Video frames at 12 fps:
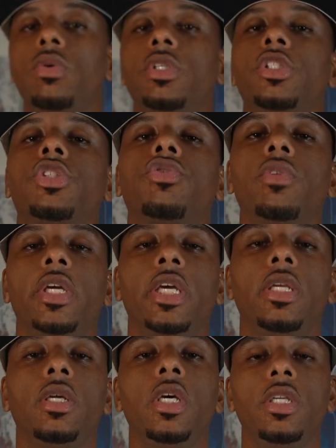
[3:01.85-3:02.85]
on the
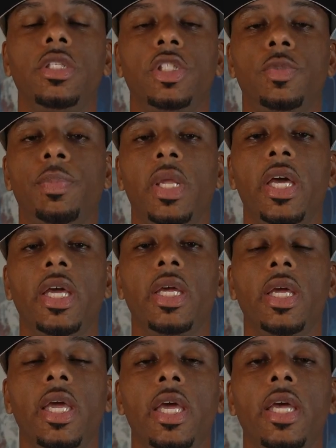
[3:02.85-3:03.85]
screen
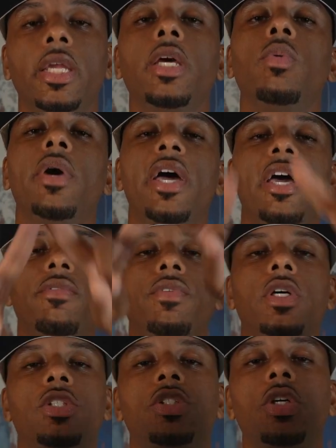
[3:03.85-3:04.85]
display, and it will have
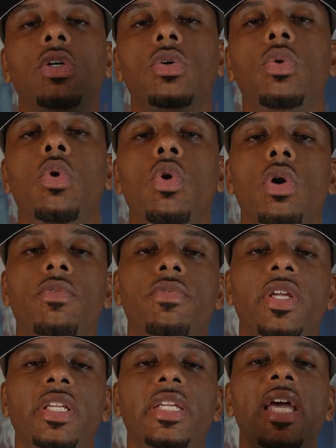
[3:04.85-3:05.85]
a circle or
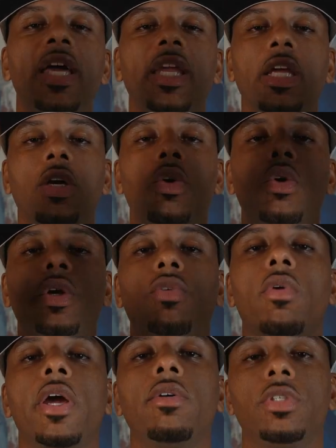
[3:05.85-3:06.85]
vignetting going
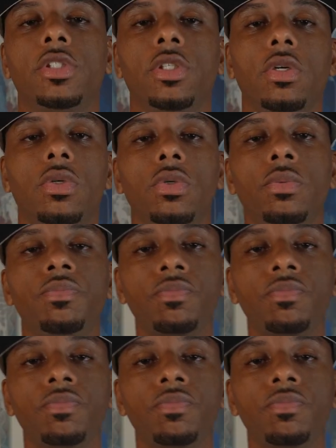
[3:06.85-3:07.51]
around the circle,